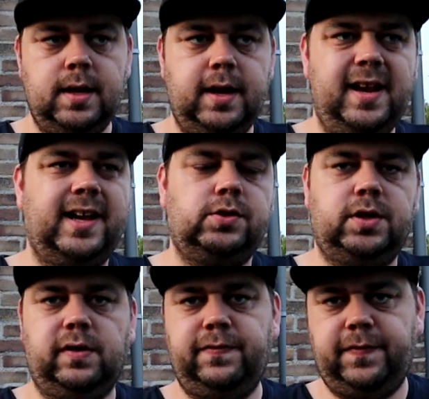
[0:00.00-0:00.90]

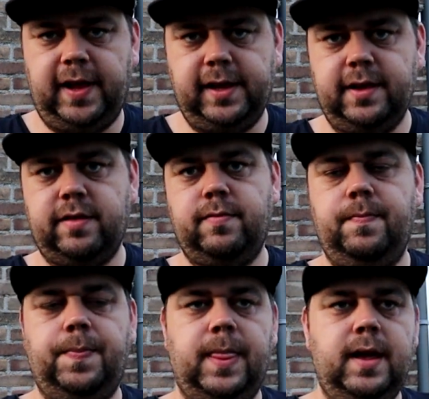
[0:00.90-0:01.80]
electrical failures.
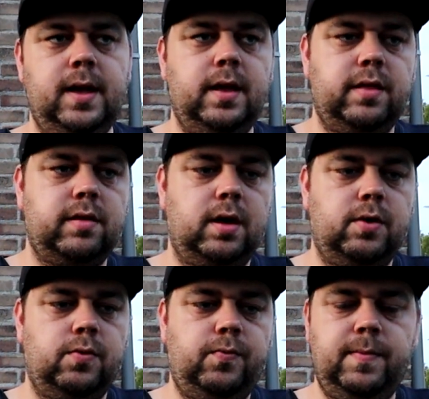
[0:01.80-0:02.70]
So
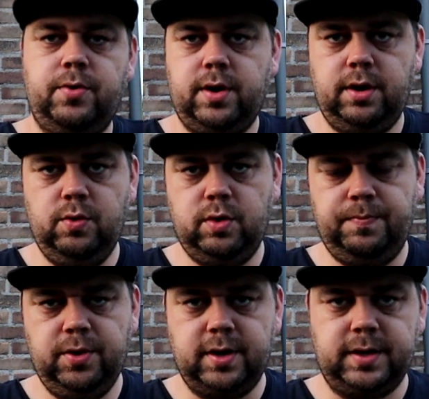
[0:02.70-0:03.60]
we bought a new
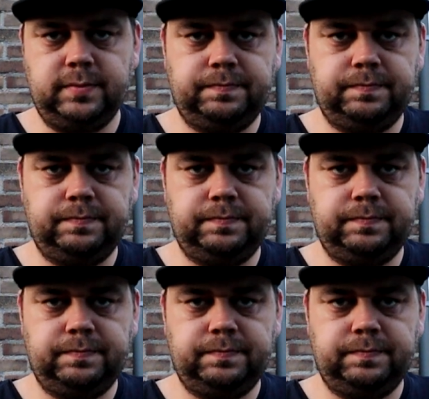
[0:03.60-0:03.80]
computer.